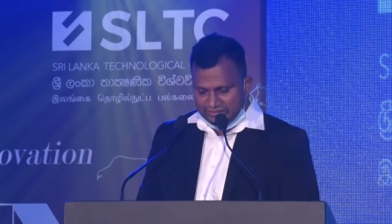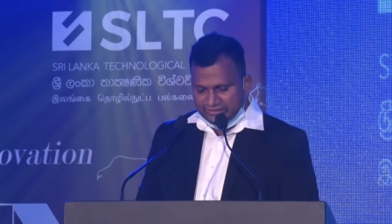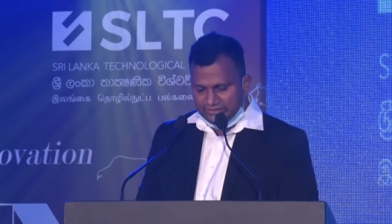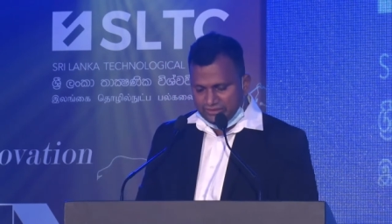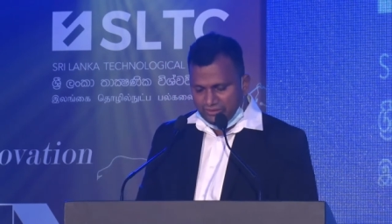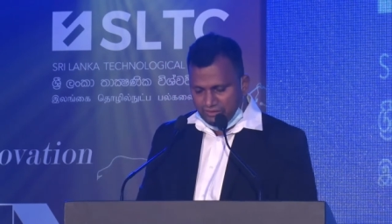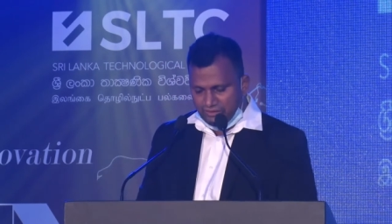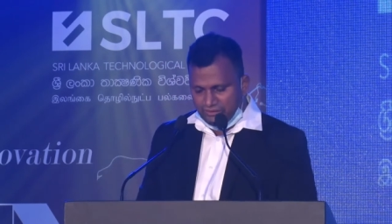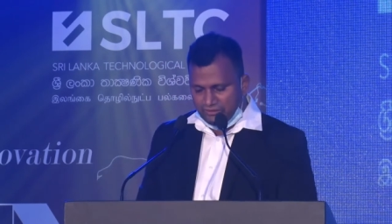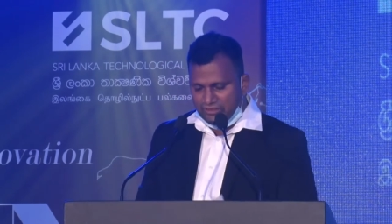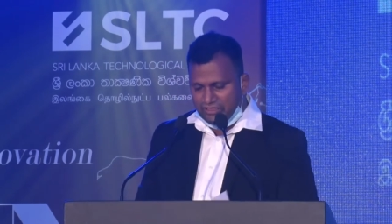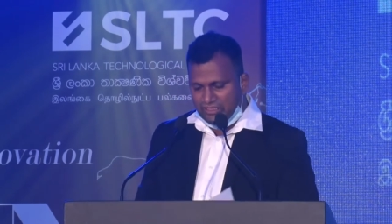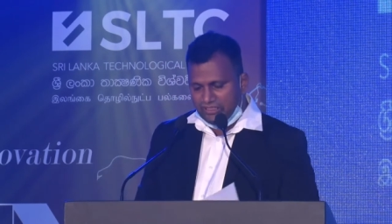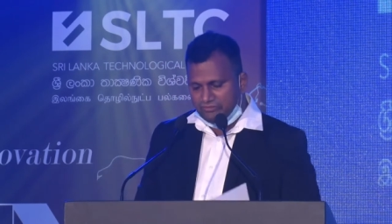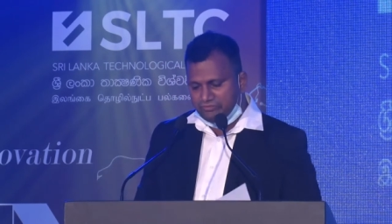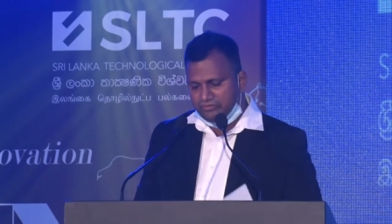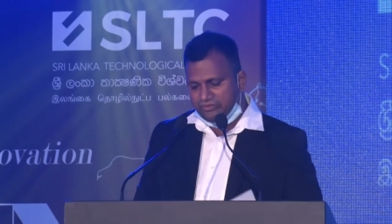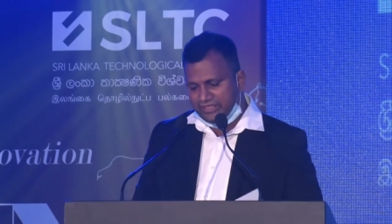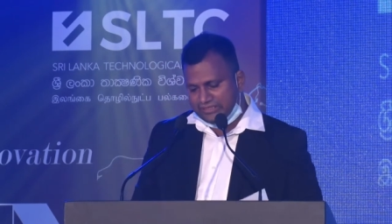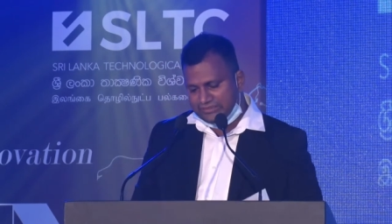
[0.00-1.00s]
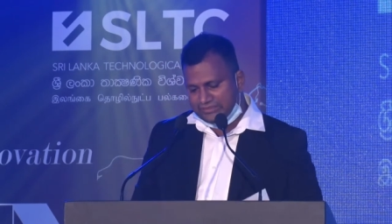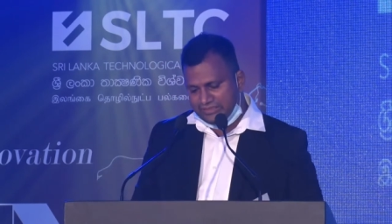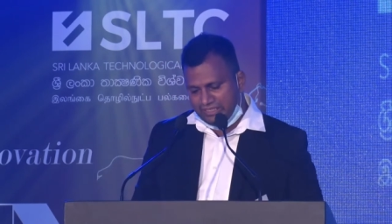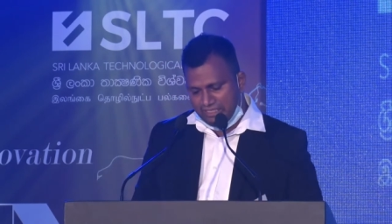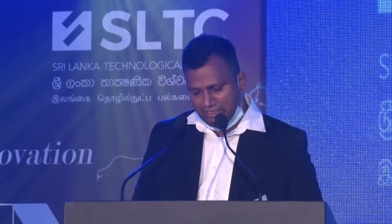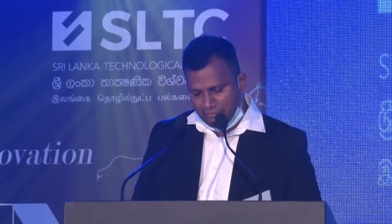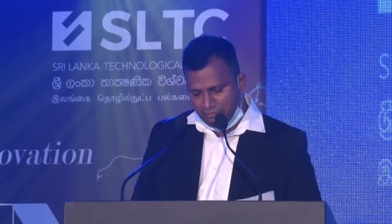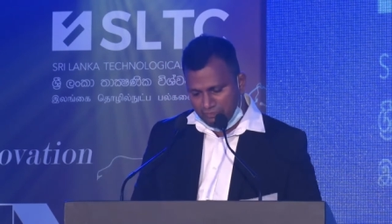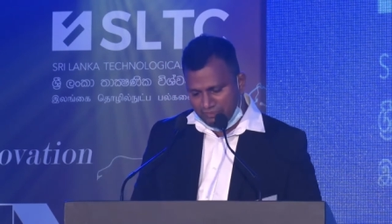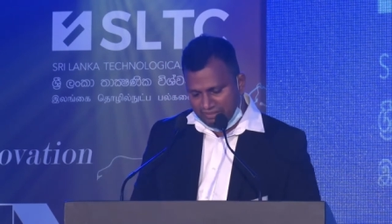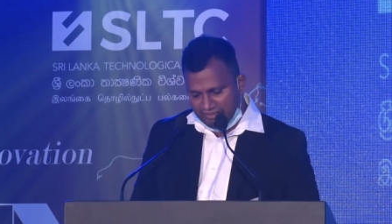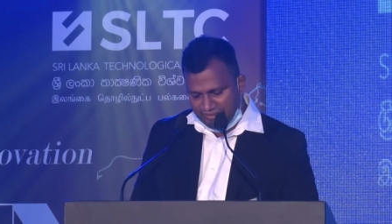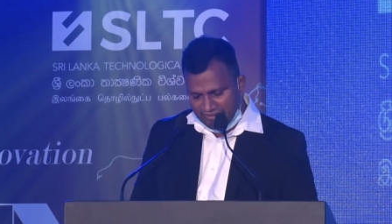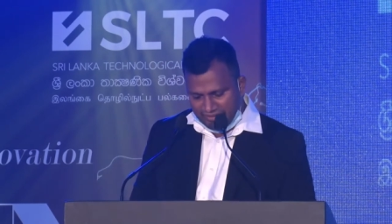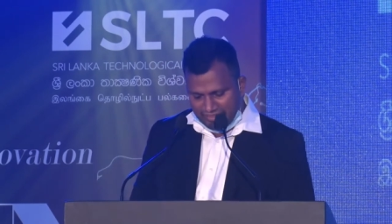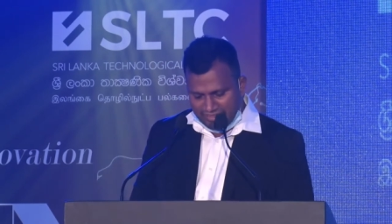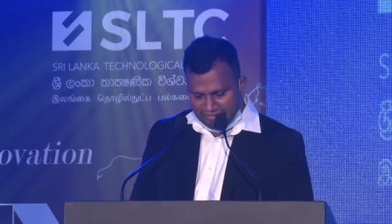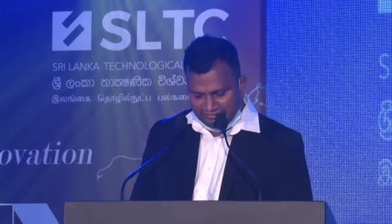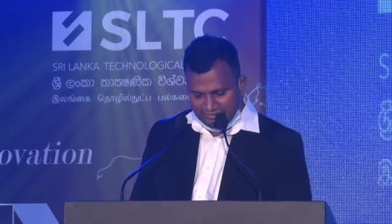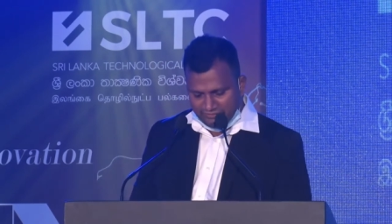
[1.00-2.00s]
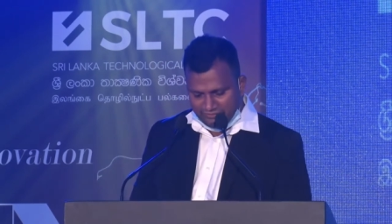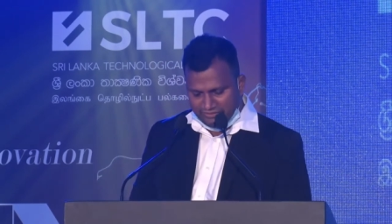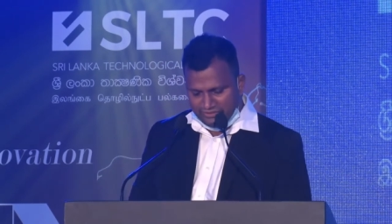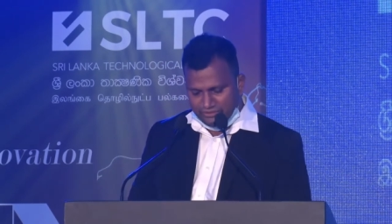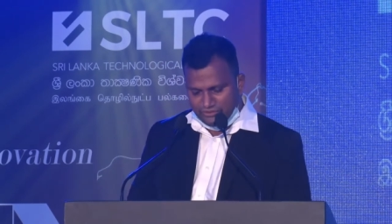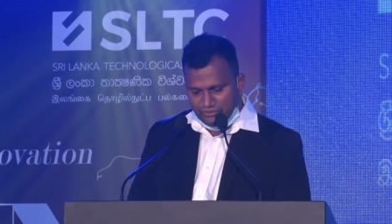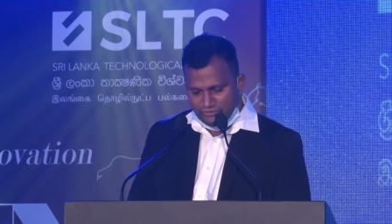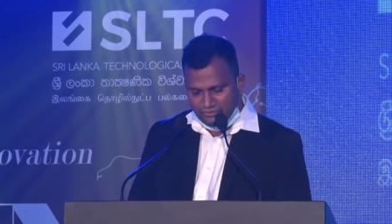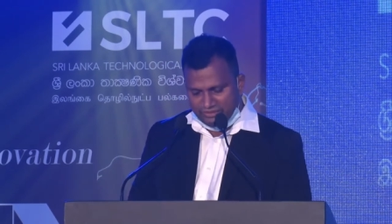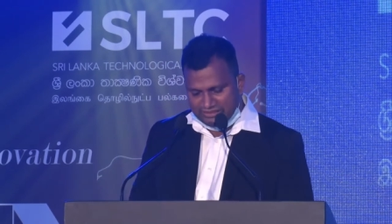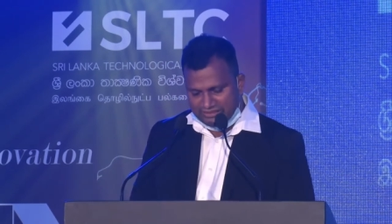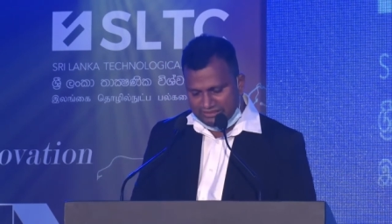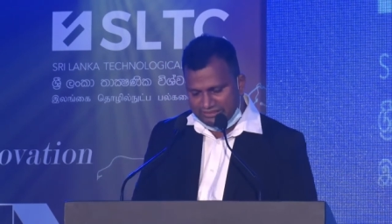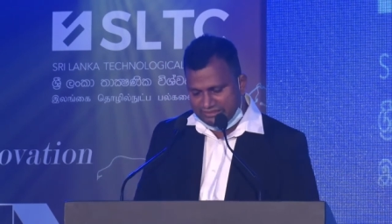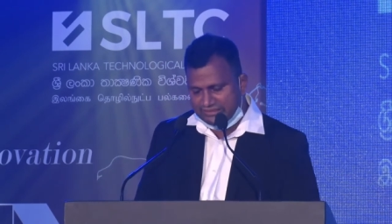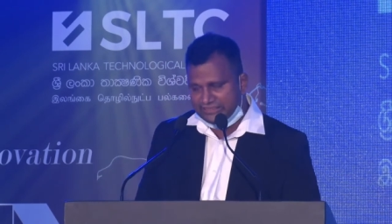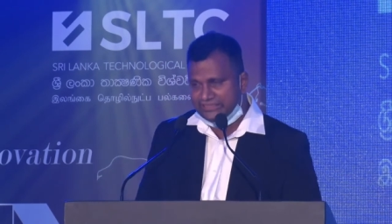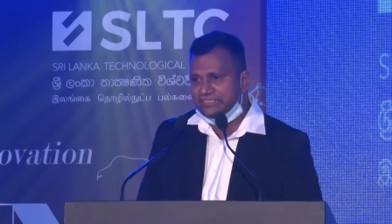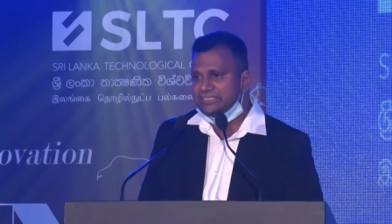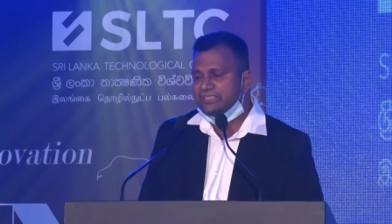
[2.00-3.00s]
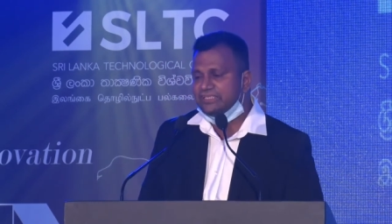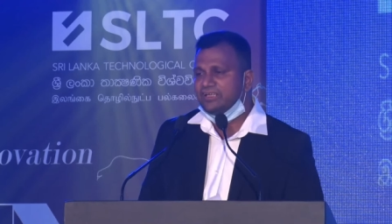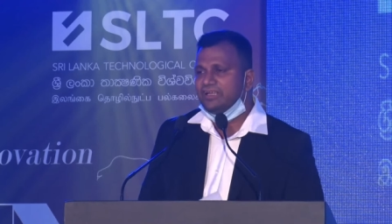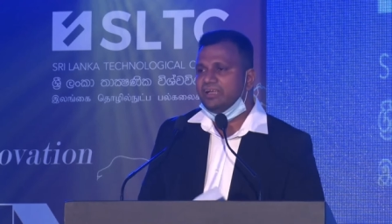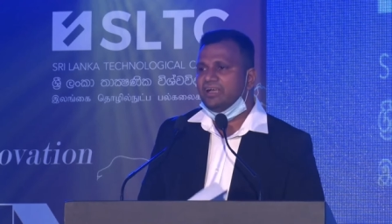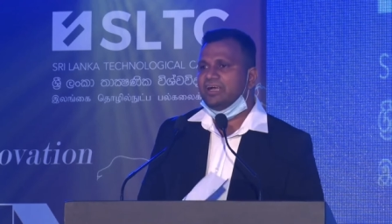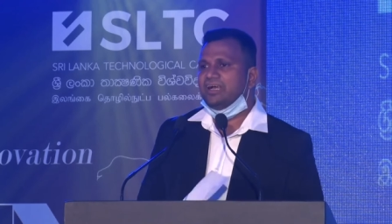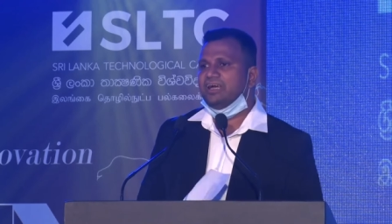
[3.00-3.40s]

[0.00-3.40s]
So, uh, for example, at our university,